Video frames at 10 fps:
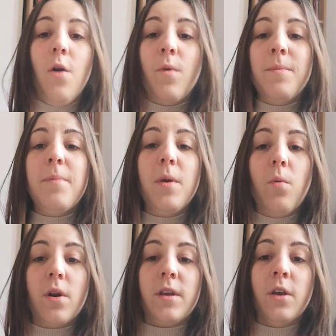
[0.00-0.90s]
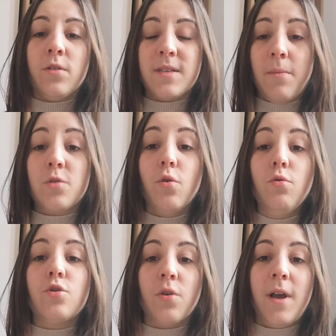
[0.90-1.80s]
We may be working on some
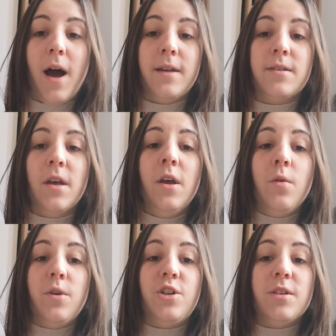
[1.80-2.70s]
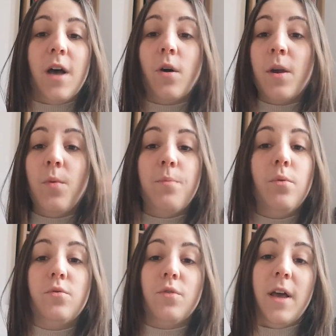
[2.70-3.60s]
solution guides, which is how can we
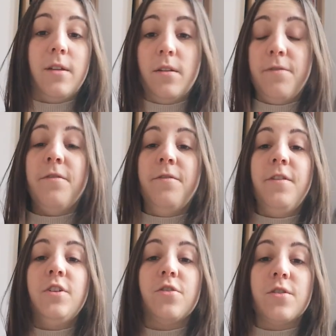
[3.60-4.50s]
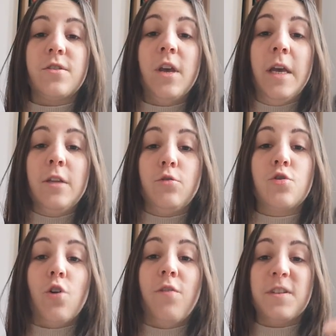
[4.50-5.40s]
put together different features to
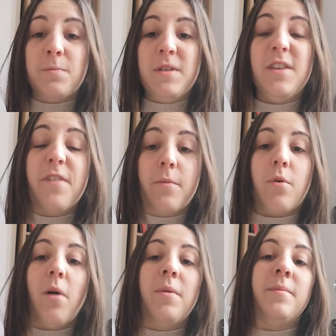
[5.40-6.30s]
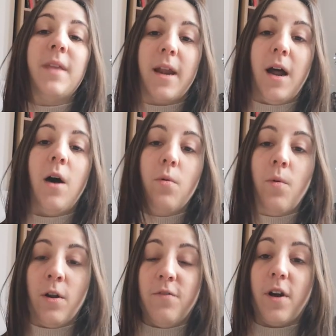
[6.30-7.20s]
solve a specific problem that
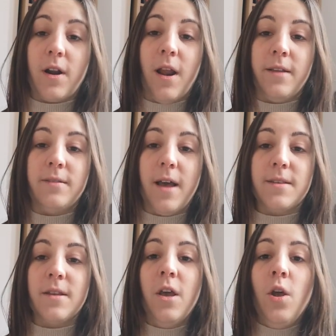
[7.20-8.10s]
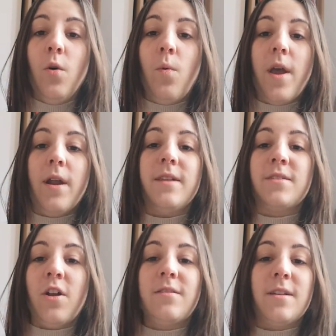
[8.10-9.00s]
one of our clients has, where it's
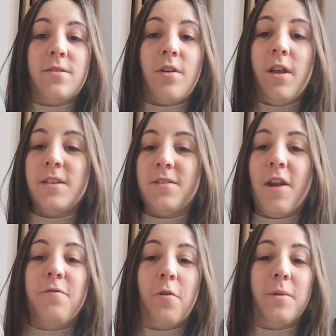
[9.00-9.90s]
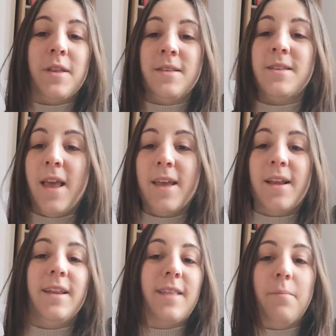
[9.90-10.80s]
not as straightforward and say,
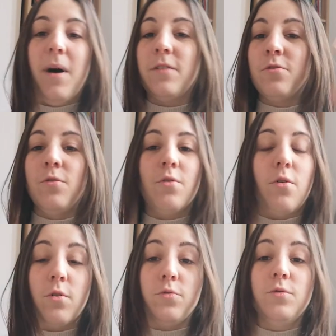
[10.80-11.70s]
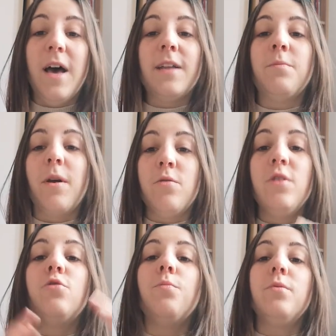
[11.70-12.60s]
click that button or do that, but you
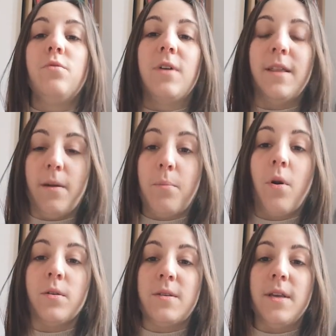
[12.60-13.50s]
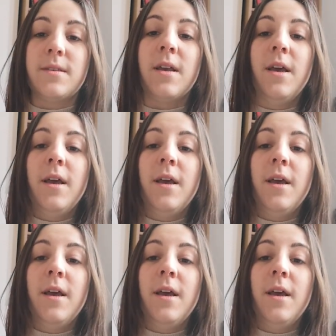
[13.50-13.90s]
need to put together a process